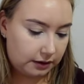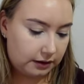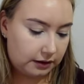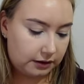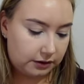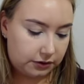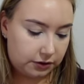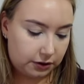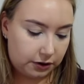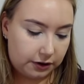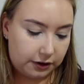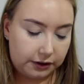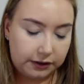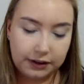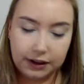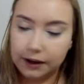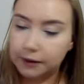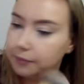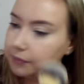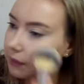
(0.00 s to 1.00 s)
So yeah,
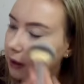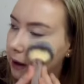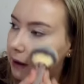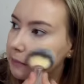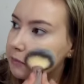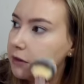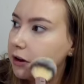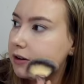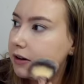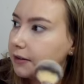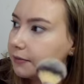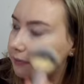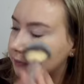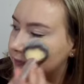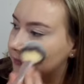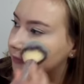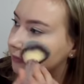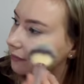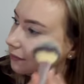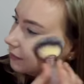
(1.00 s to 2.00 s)
I'm not
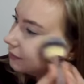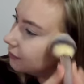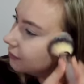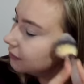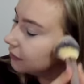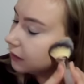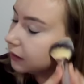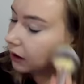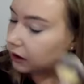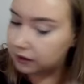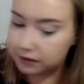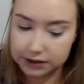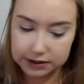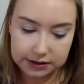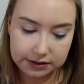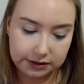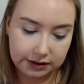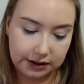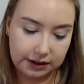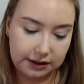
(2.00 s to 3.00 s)

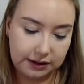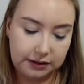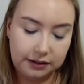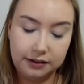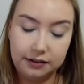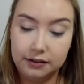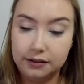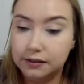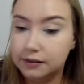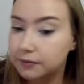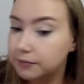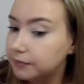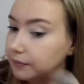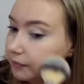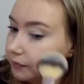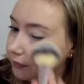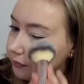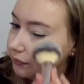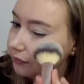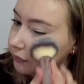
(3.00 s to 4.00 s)
obviously
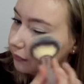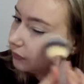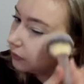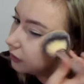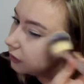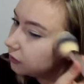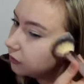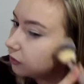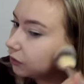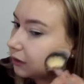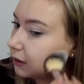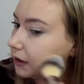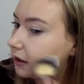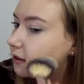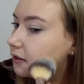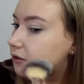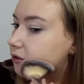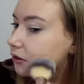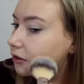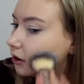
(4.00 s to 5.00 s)
fully
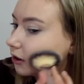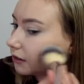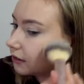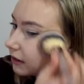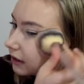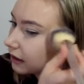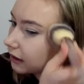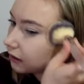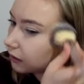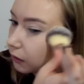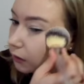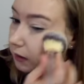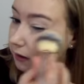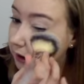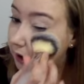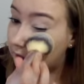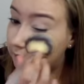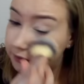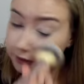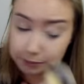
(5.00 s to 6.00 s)
into content on
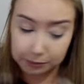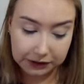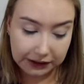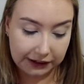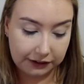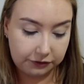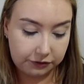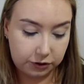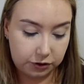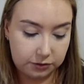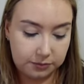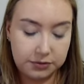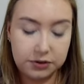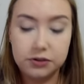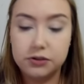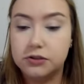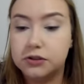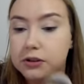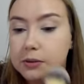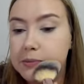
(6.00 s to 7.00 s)
other platforms.
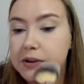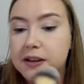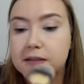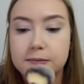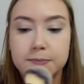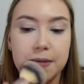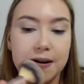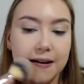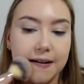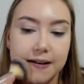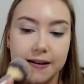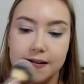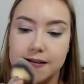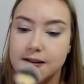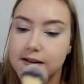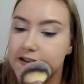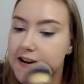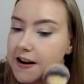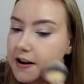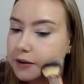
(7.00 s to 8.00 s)
YouTube is my
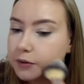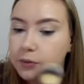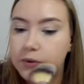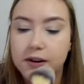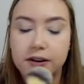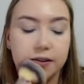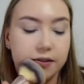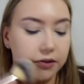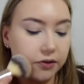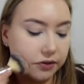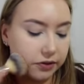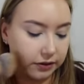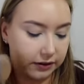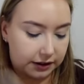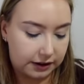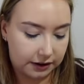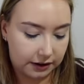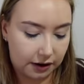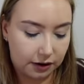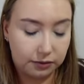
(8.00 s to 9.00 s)
kind of one and
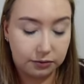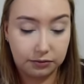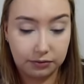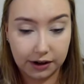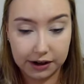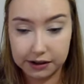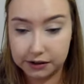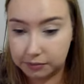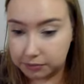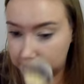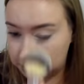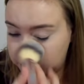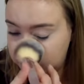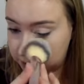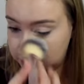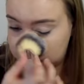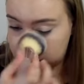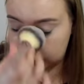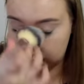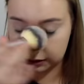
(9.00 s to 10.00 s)
only. I'll randomly
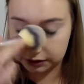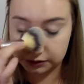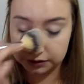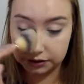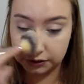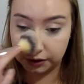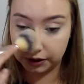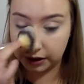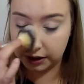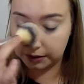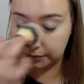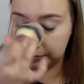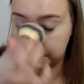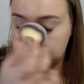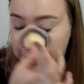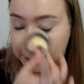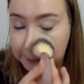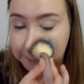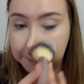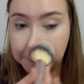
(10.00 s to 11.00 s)
post on Instagram,
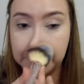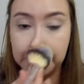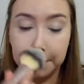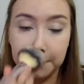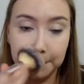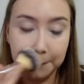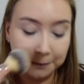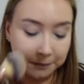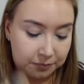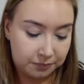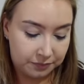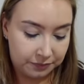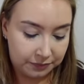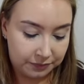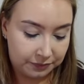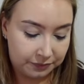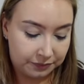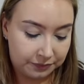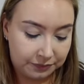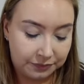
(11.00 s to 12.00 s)
but
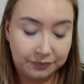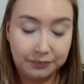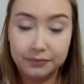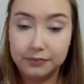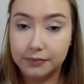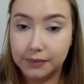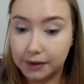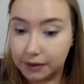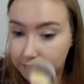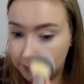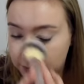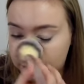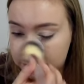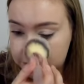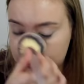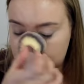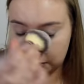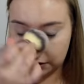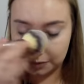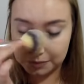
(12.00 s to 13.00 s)
not
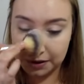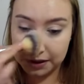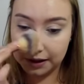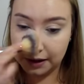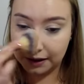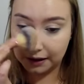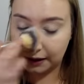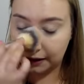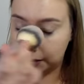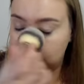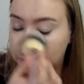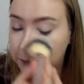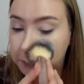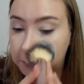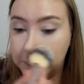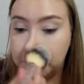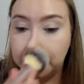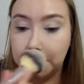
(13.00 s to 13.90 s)
common at all.